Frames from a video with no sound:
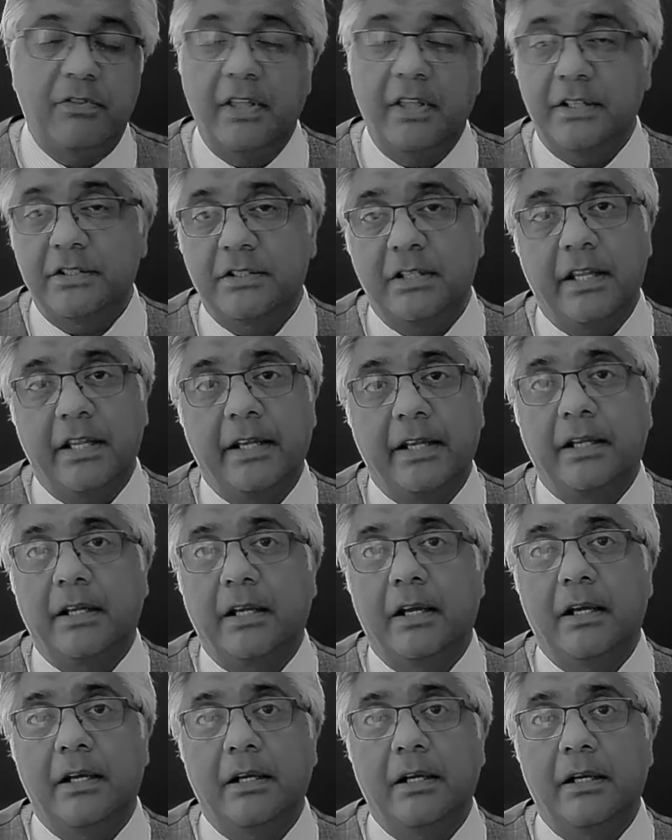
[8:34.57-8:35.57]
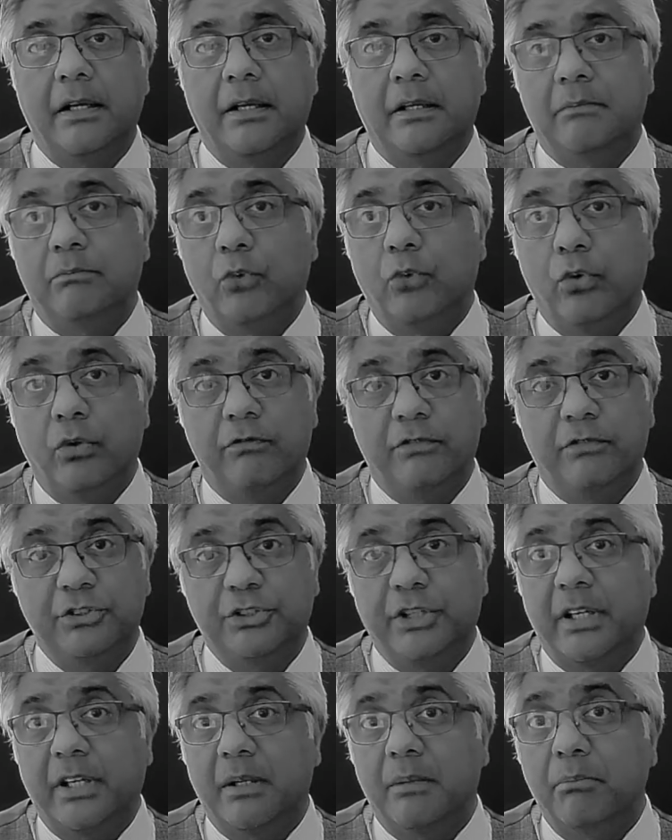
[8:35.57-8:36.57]
things like more
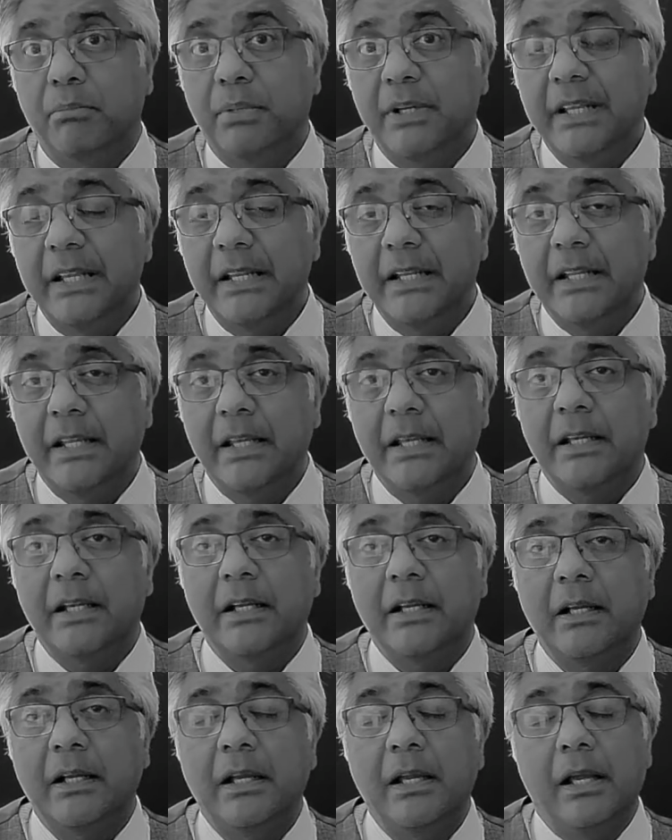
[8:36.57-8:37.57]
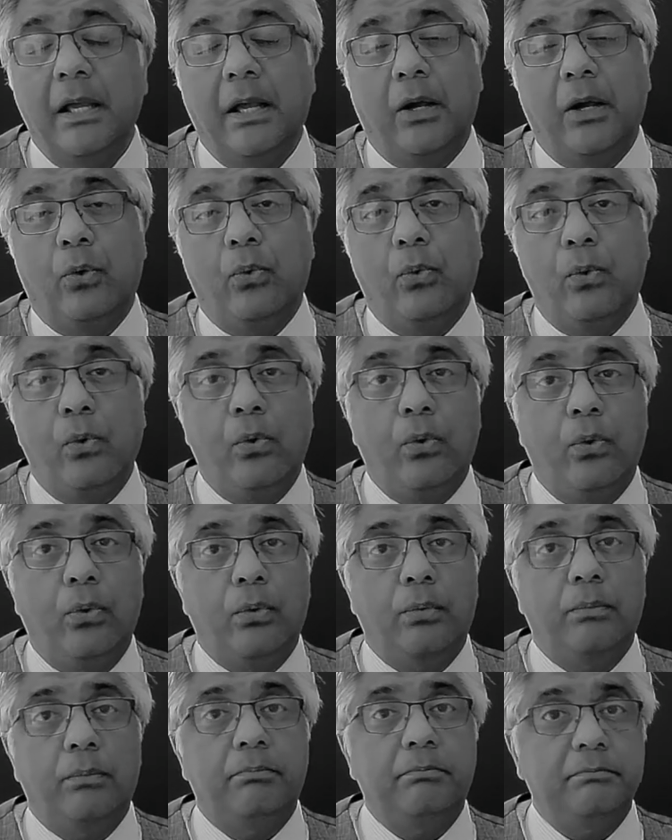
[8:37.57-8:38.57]
vaginal bleeding
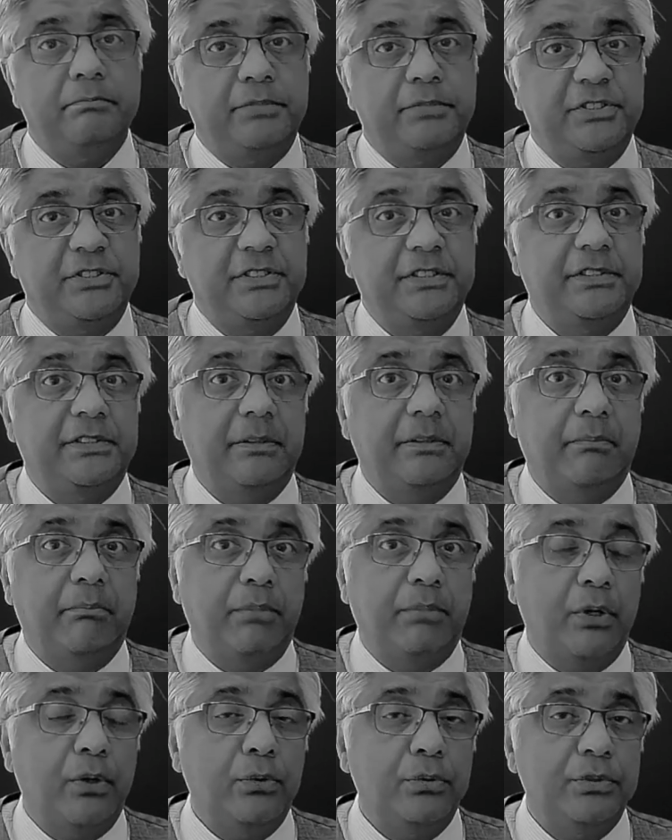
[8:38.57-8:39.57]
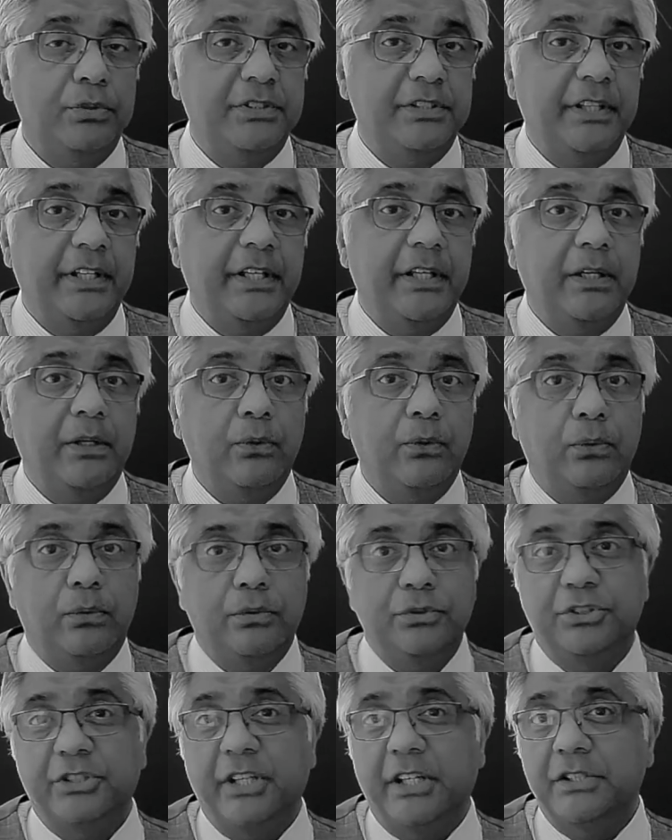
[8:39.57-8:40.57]
or persistent bloating
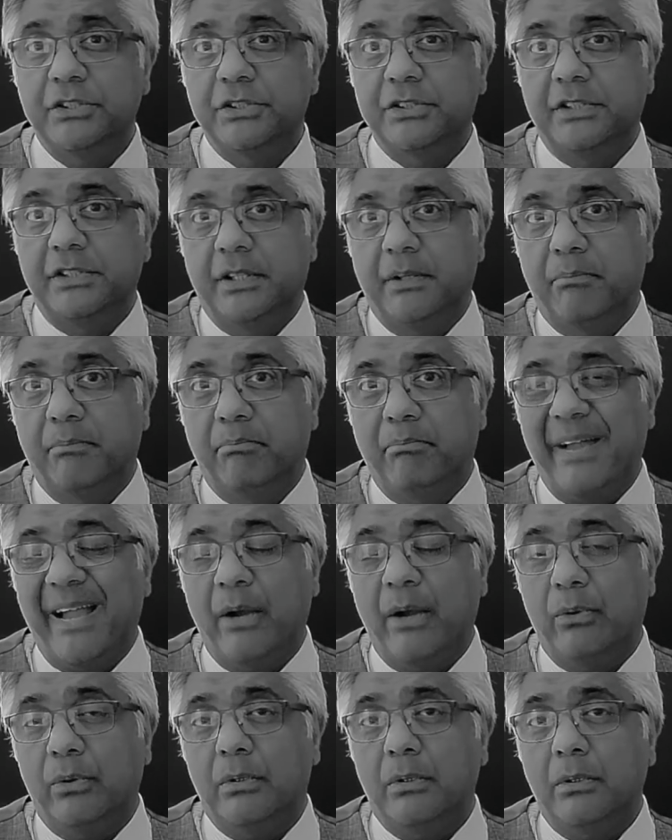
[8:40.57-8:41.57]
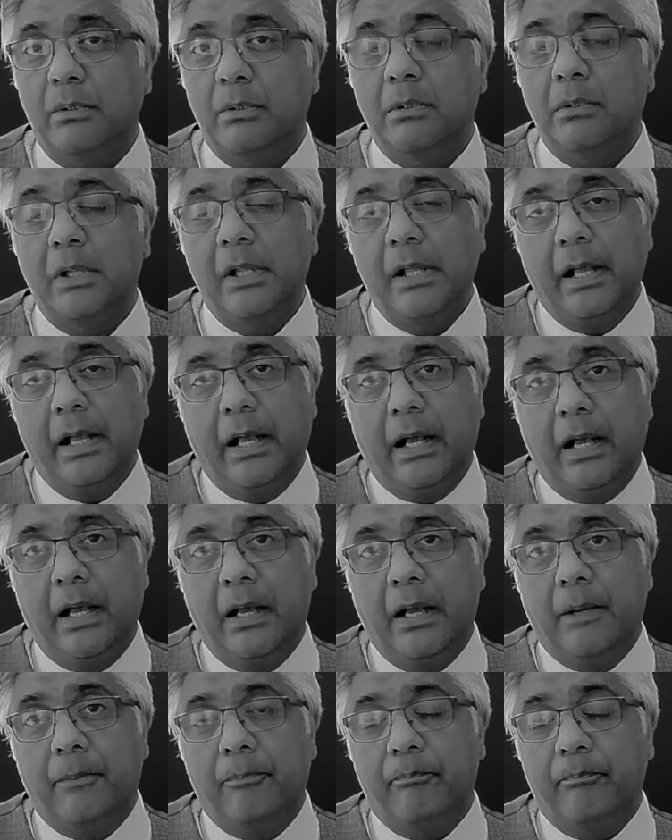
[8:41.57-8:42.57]
or changes in the bowel,
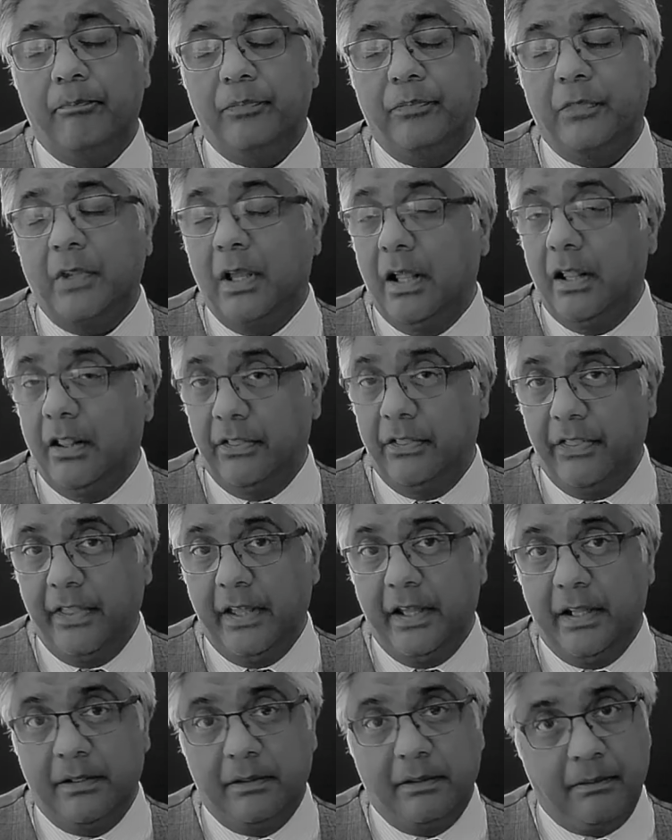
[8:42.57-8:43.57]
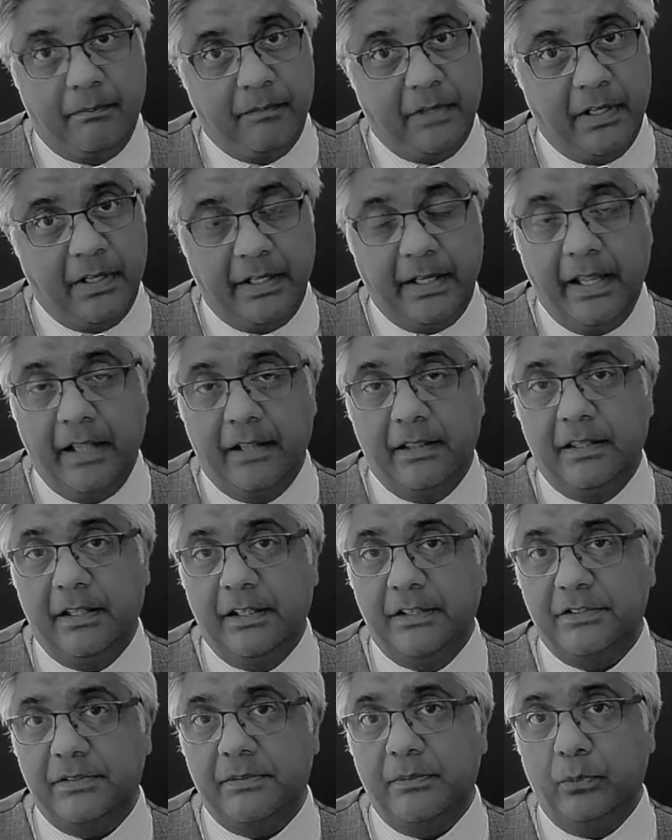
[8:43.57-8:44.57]
then again,
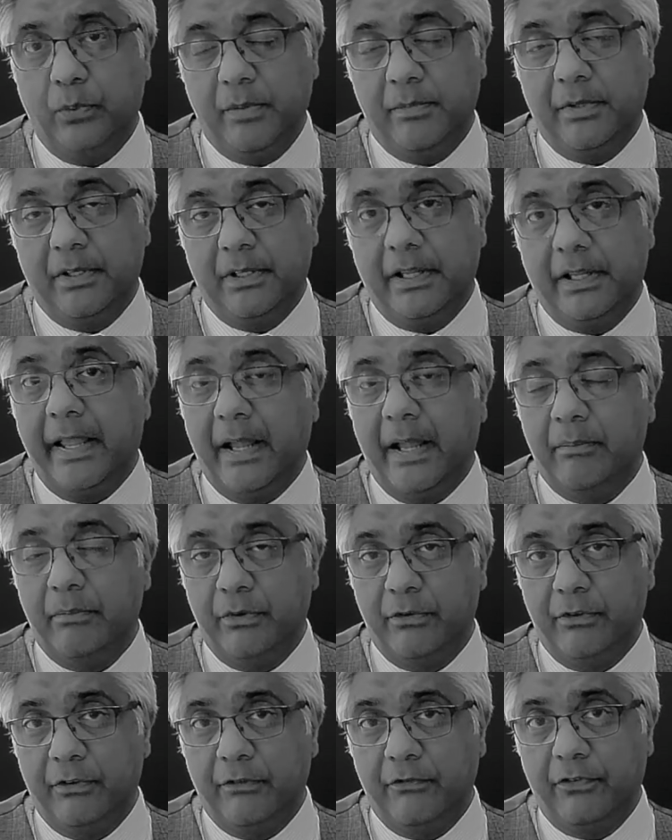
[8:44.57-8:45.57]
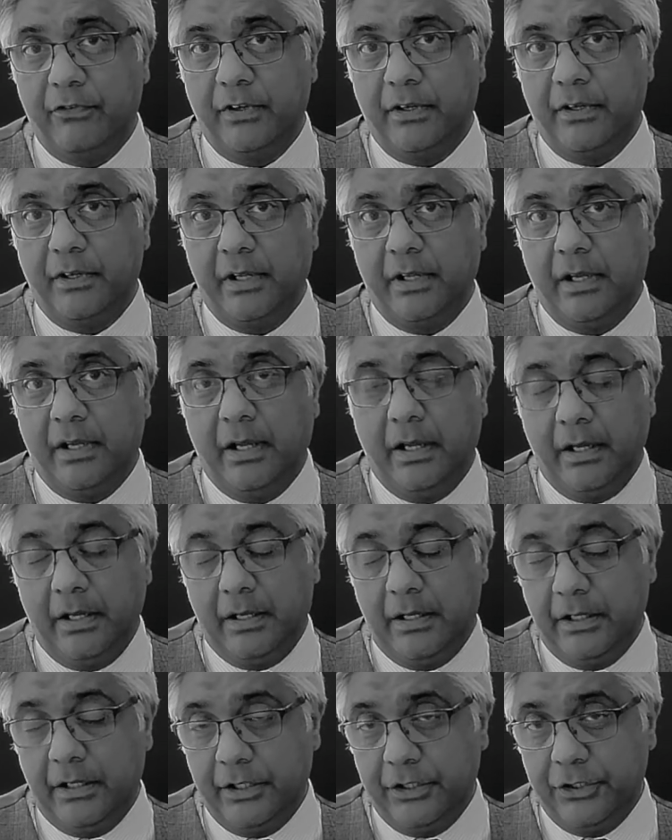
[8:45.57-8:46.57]
these women can be referred
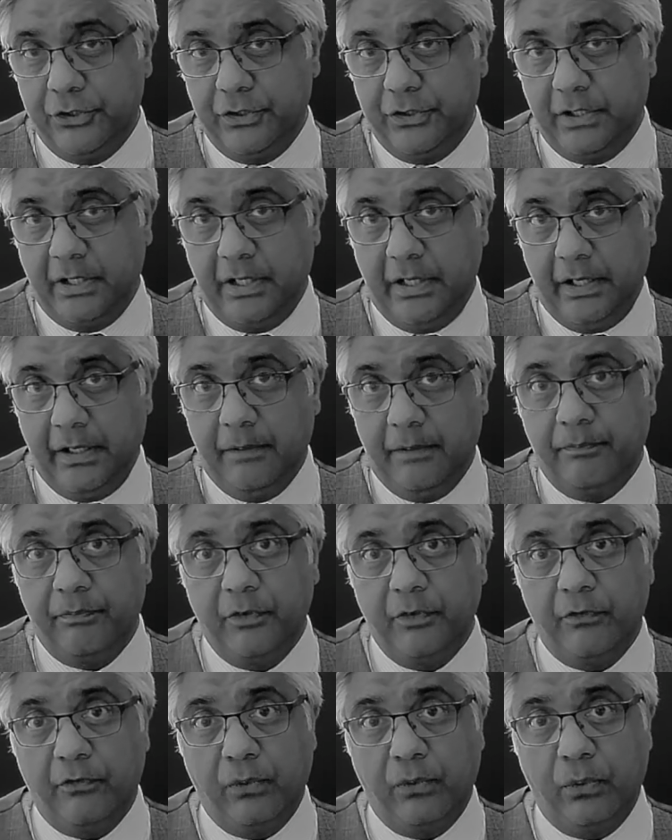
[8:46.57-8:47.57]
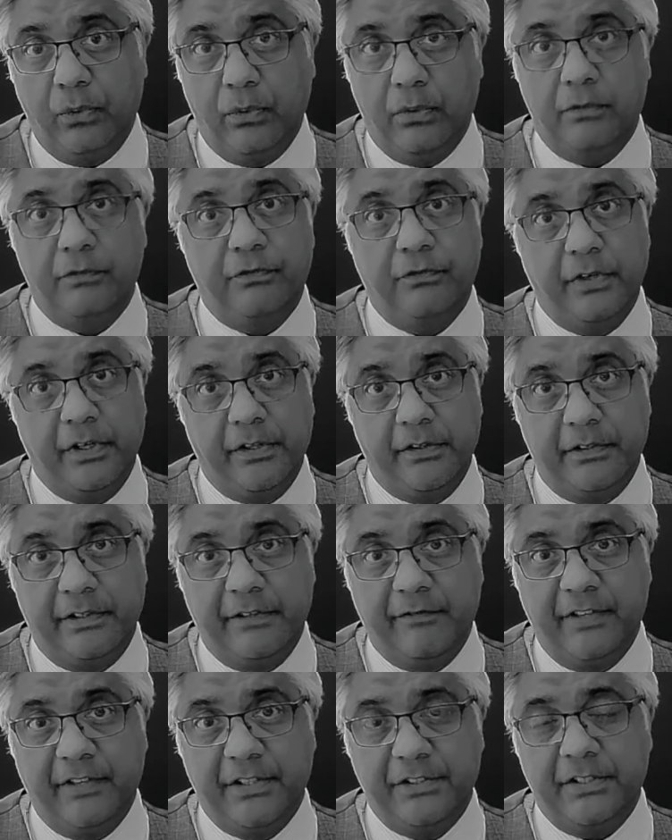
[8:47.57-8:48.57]
urgently for further
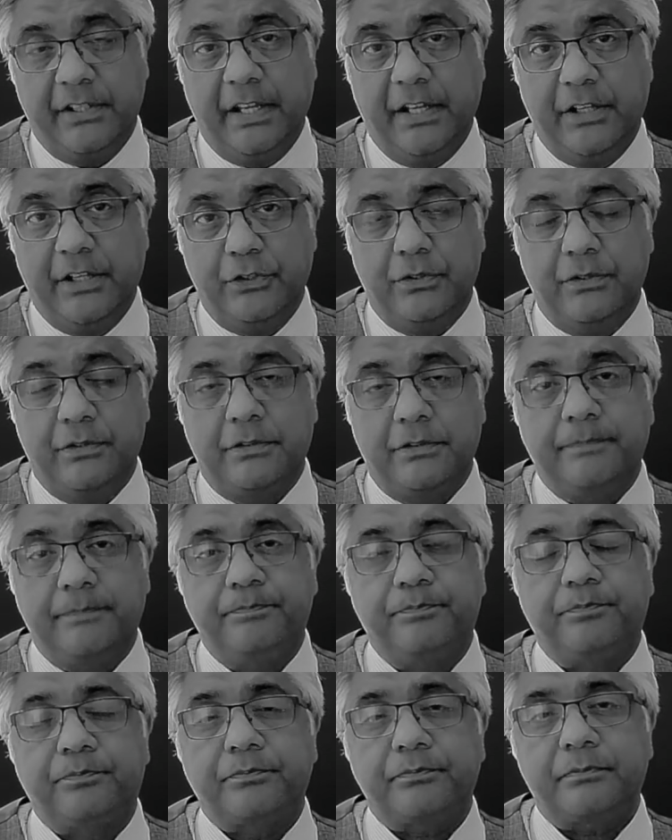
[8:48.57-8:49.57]
investigations.